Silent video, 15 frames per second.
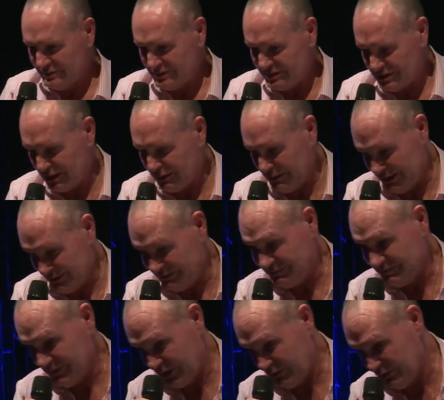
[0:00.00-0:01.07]
So I went,
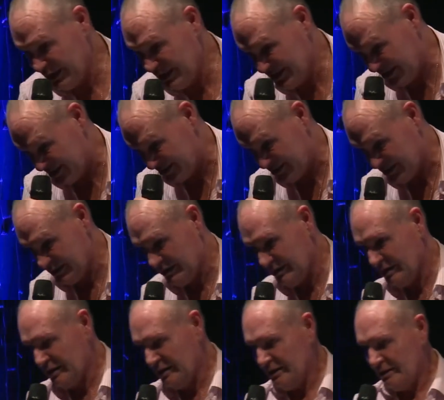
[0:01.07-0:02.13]
Rangers?
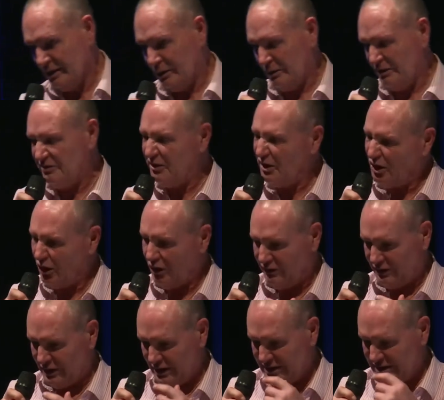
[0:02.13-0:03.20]
I went, fuck
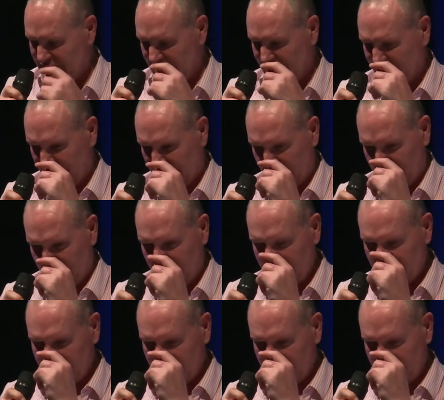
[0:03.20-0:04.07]
off, I ain't sent with them.